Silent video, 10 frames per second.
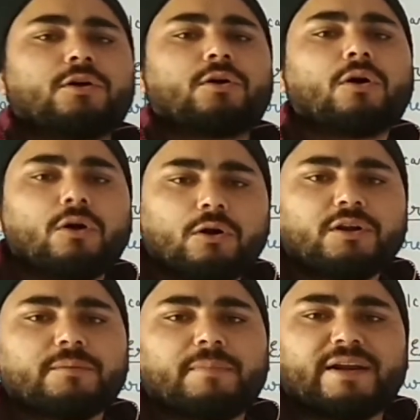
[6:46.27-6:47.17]
the
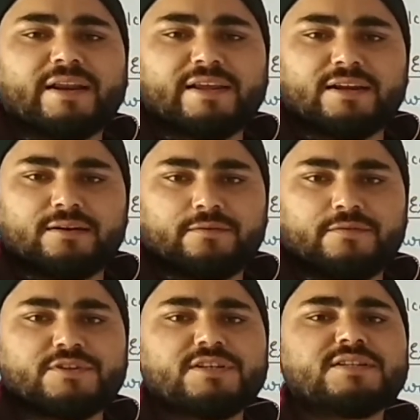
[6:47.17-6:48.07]
hot material,
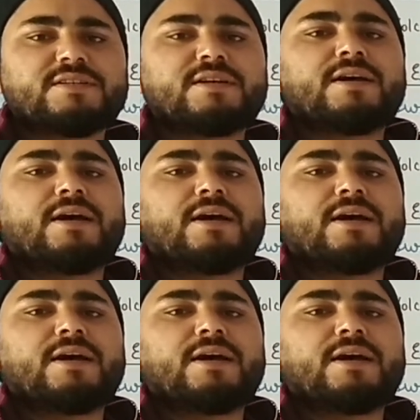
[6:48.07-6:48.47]
which is